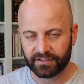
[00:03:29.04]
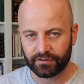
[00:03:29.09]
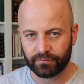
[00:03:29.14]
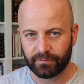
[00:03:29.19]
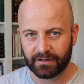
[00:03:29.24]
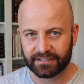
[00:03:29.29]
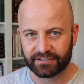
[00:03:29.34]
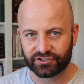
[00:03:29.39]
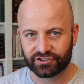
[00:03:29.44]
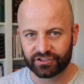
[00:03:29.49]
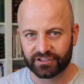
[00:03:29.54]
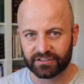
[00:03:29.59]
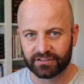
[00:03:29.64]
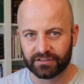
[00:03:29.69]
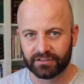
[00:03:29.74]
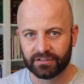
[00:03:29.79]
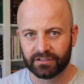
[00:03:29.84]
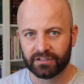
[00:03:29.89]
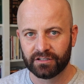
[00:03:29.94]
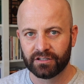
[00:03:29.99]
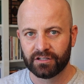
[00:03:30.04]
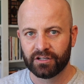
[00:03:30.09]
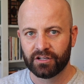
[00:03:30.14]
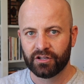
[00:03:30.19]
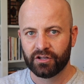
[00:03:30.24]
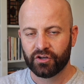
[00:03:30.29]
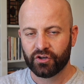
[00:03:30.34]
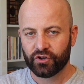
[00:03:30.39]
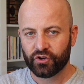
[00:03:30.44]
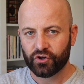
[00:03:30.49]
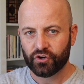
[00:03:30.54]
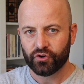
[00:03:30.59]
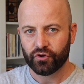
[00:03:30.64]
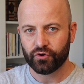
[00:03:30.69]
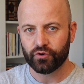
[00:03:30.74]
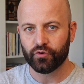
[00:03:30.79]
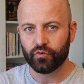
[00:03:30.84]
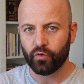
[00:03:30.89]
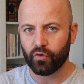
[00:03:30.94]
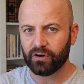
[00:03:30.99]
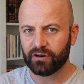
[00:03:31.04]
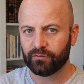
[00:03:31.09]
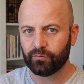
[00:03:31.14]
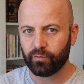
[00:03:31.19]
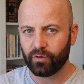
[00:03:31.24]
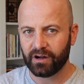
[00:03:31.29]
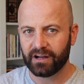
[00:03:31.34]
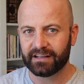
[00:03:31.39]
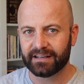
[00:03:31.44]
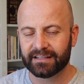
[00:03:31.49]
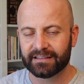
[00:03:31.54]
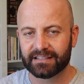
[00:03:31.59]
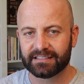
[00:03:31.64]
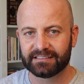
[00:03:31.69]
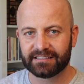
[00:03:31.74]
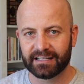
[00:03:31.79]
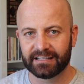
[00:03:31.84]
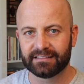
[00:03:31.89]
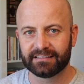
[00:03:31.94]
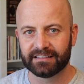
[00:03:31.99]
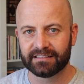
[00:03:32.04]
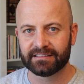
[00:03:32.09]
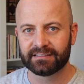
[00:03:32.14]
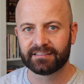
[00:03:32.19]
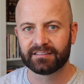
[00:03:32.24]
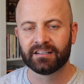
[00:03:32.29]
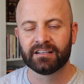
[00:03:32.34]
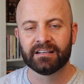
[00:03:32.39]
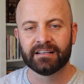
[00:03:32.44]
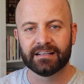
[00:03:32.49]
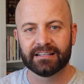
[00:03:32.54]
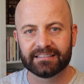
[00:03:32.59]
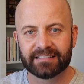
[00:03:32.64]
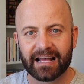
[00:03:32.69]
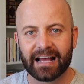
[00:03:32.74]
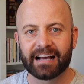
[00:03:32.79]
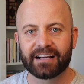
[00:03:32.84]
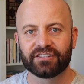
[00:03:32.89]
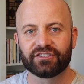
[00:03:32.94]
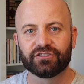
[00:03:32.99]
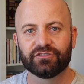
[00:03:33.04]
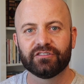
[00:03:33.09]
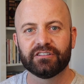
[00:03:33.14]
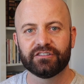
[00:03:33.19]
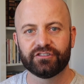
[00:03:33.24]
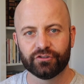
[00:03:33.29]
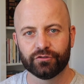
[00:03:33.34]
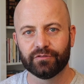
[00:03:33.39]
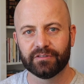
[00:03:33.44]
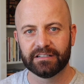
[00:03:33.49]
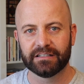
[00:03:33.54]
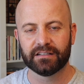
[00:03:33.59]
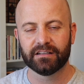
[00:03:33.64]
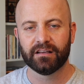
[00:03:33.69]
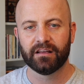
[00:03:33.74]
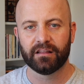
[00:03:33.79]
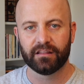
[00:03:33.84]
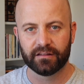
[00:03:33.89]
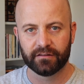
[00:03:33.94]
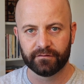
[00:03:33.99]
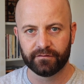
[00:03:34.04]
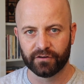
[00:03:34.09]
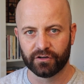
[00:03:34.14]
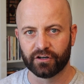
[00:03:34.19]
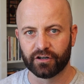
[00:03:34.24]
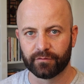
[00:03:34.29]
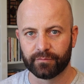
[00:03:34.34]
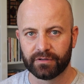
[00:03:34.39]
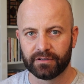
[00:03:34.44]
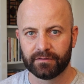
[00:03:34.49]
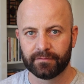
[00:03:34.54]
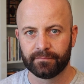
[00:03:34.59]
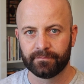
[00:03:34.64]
the question, who or what in the sentence is actually doing the verb?